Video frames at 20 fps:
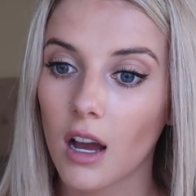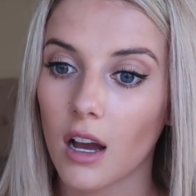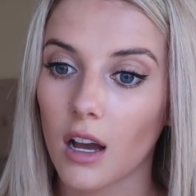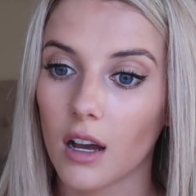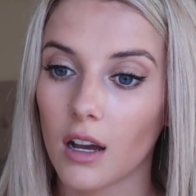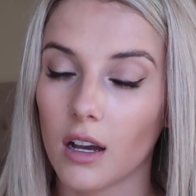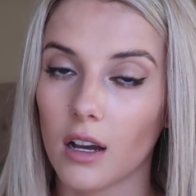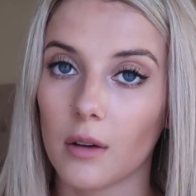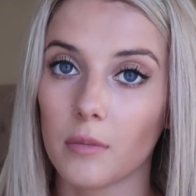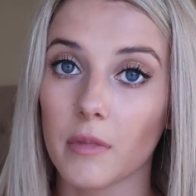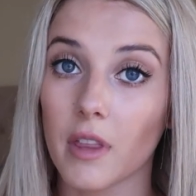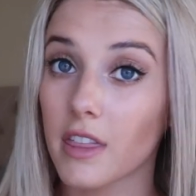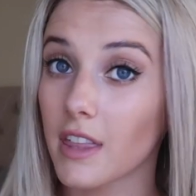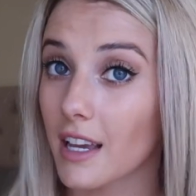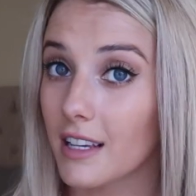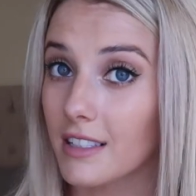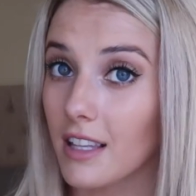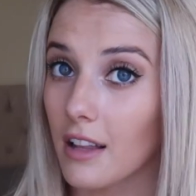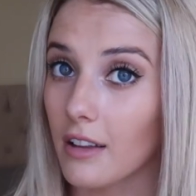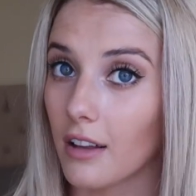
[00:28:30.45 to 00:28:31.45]
The
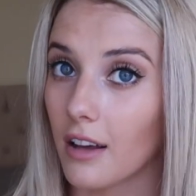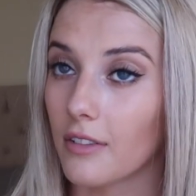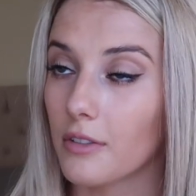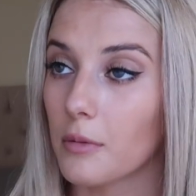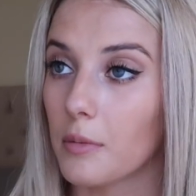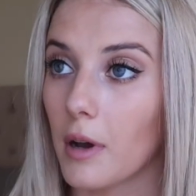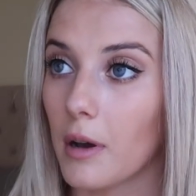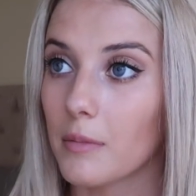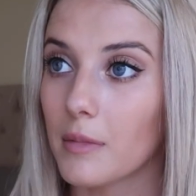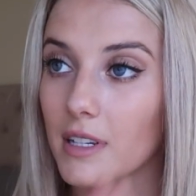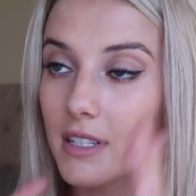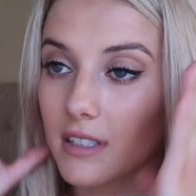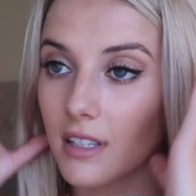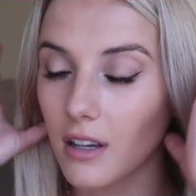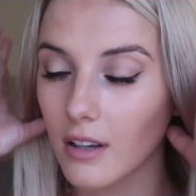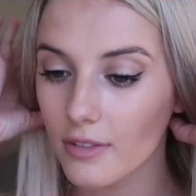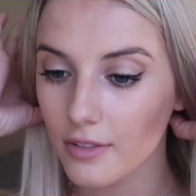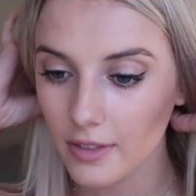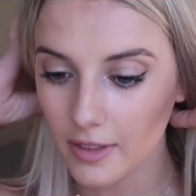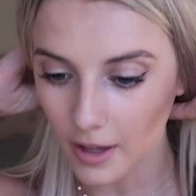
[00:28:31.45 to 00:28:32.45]
things I love about
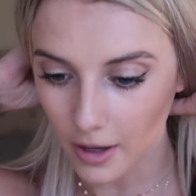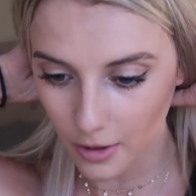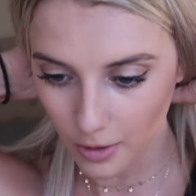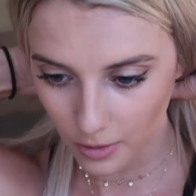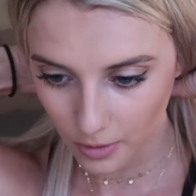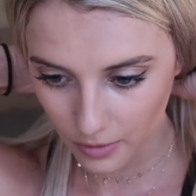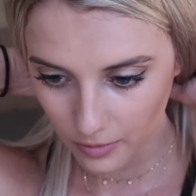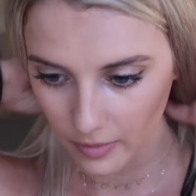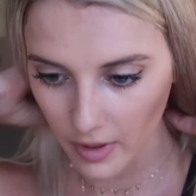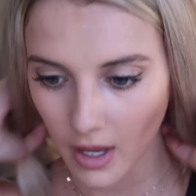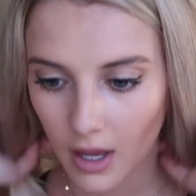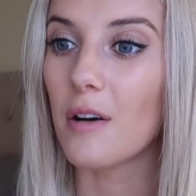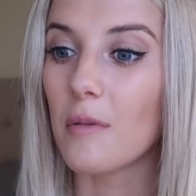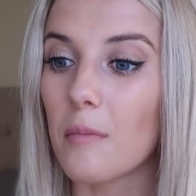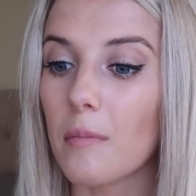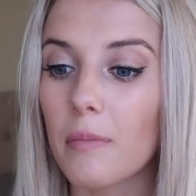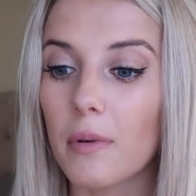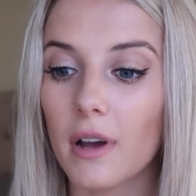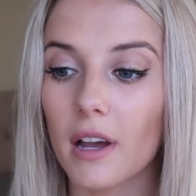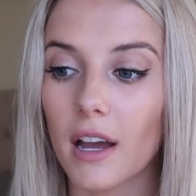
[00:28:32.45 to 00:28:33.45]
myself though,
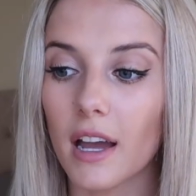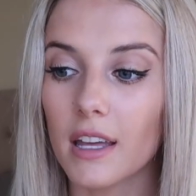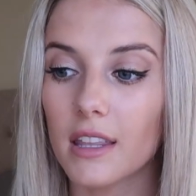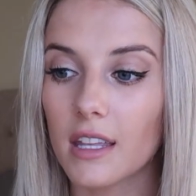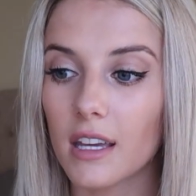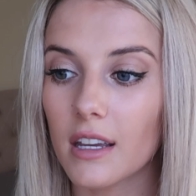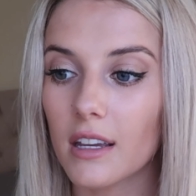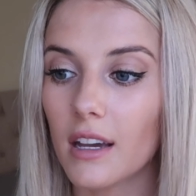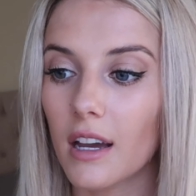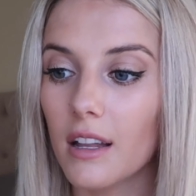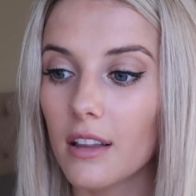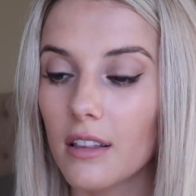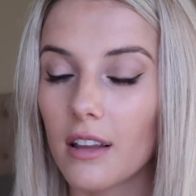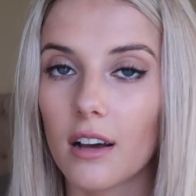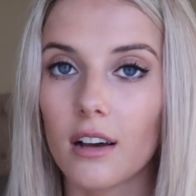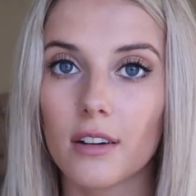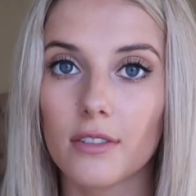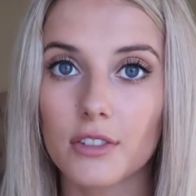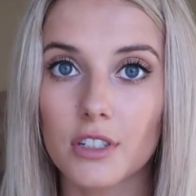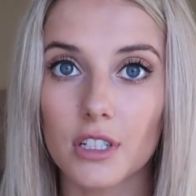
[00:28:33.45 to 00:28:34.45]
but I think I
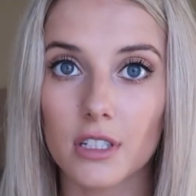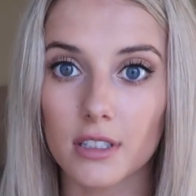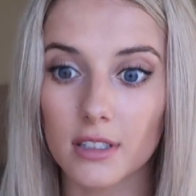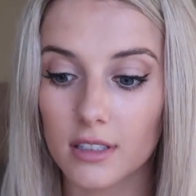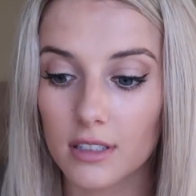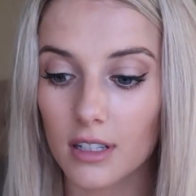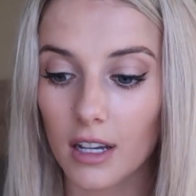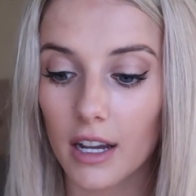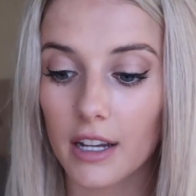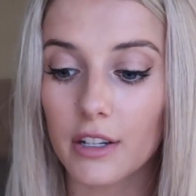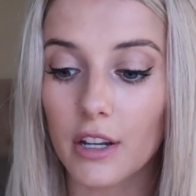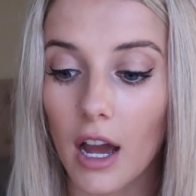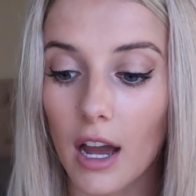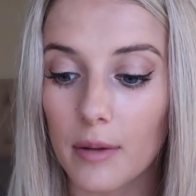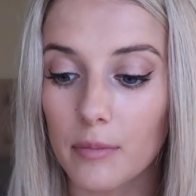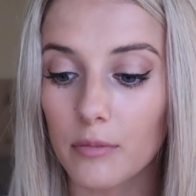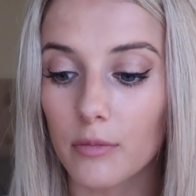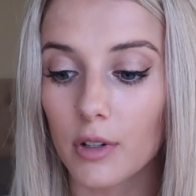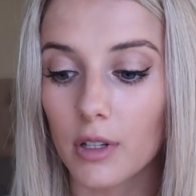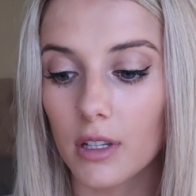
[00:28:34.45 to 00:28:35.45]
love
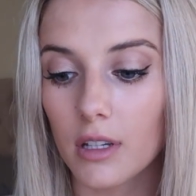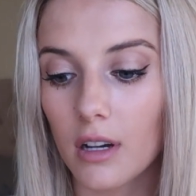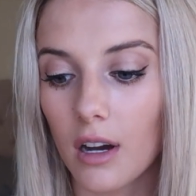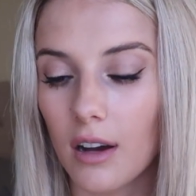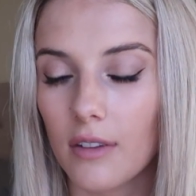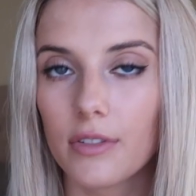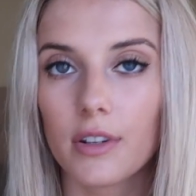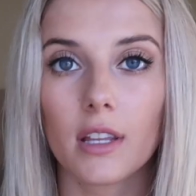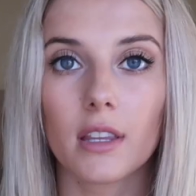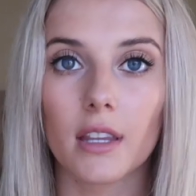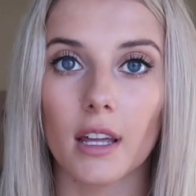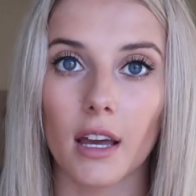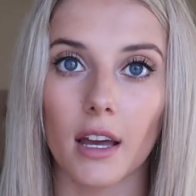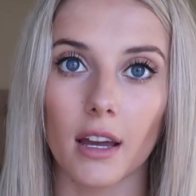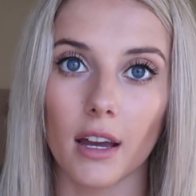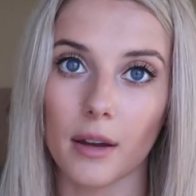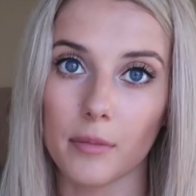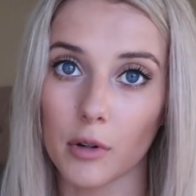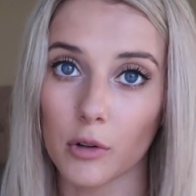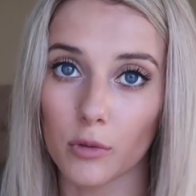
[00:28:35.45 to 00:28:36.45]
I'm really confident
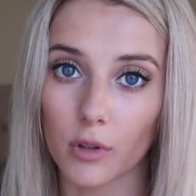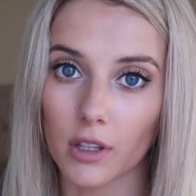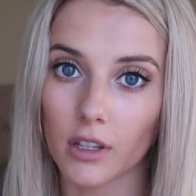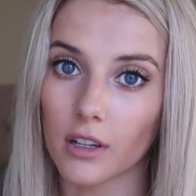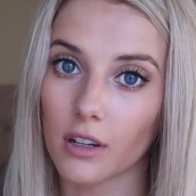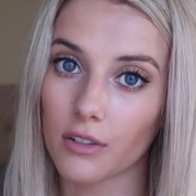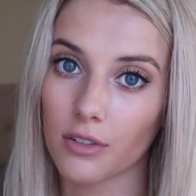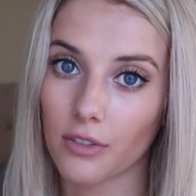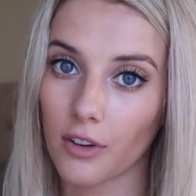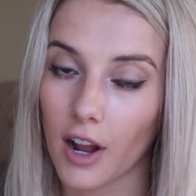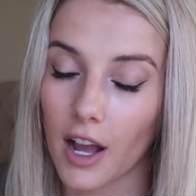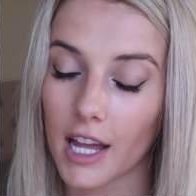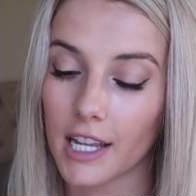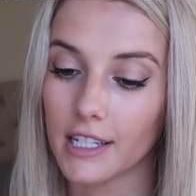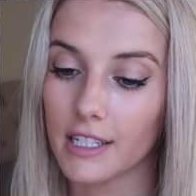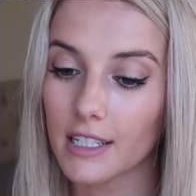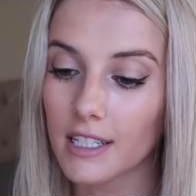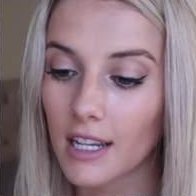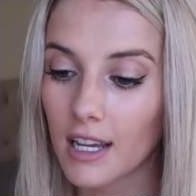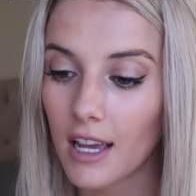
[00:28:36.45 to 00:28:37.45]
that I'm a really good
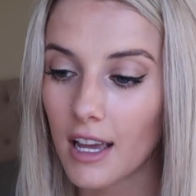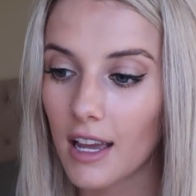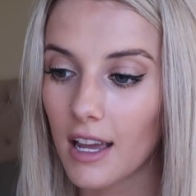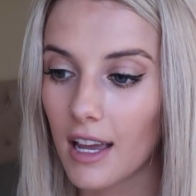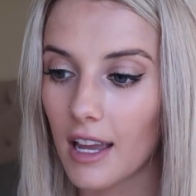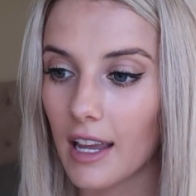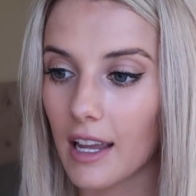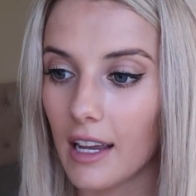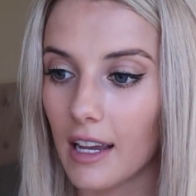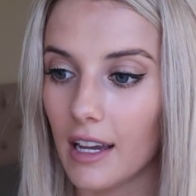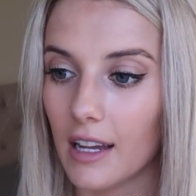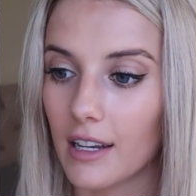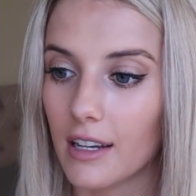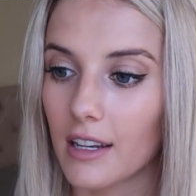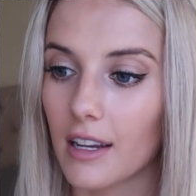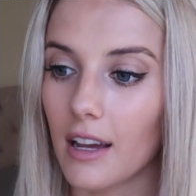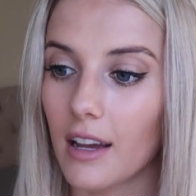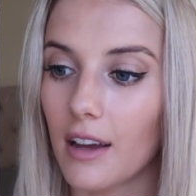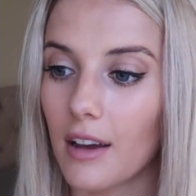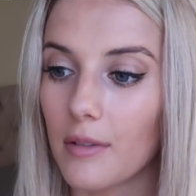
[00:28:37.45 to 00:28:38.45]
friend,
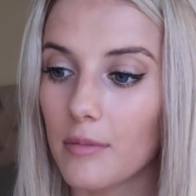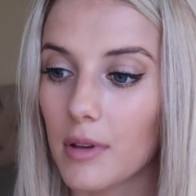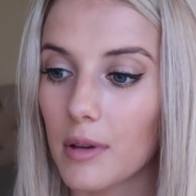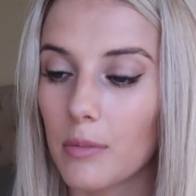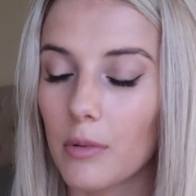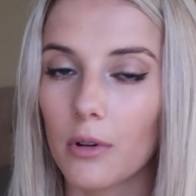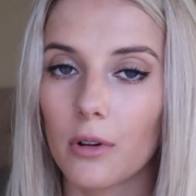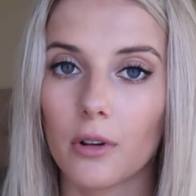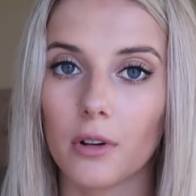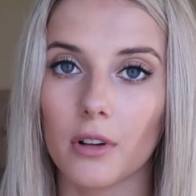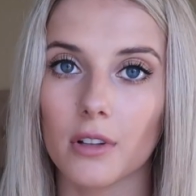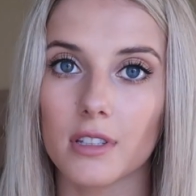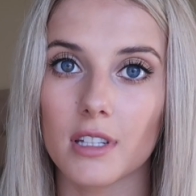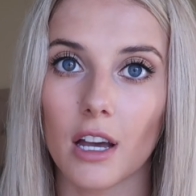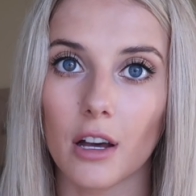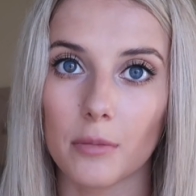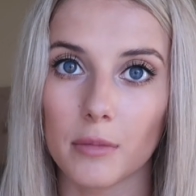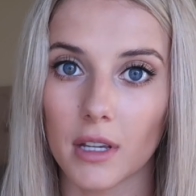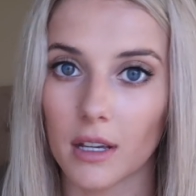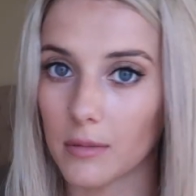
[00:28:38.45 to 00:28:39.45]
and people
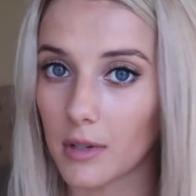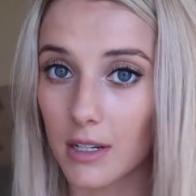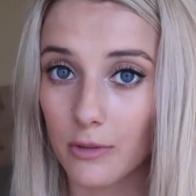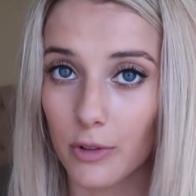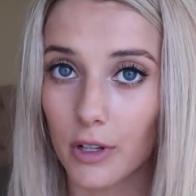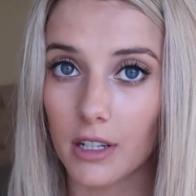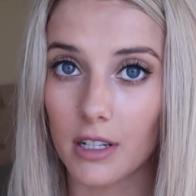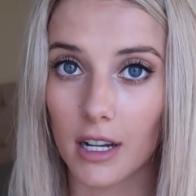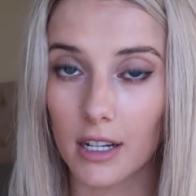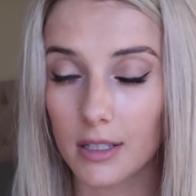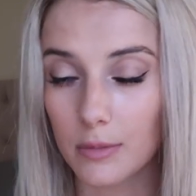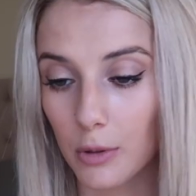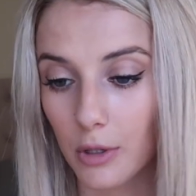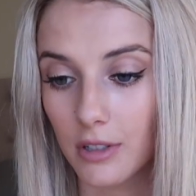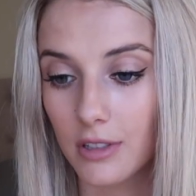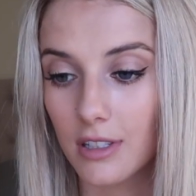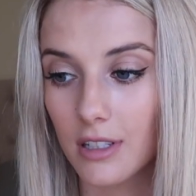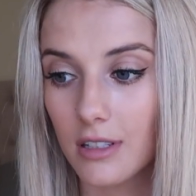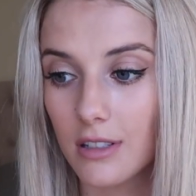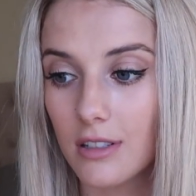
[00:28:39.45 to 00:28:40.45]
tell me I'm a really nice
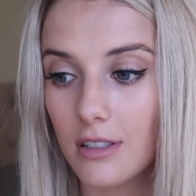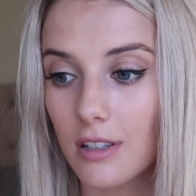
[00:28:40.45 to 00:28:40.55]
person.